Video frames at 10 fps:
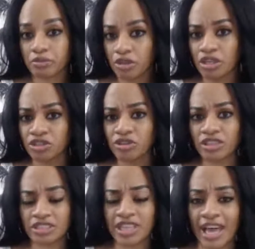So
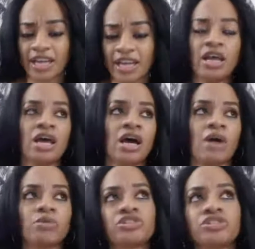there's that.
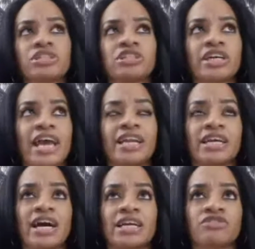I want you to look at
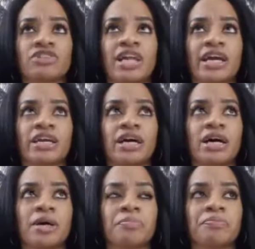it kind of like
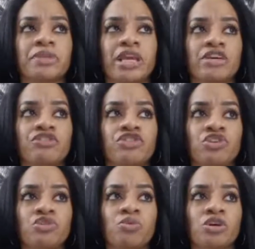if
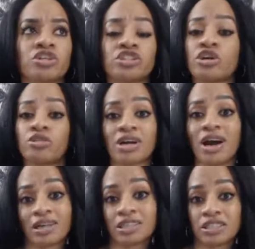you were to go to
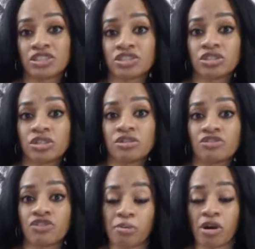college
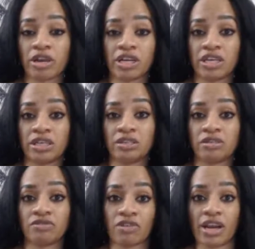for marketing,
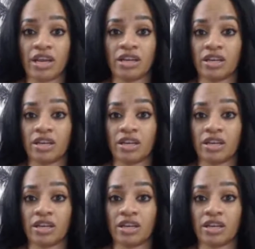right?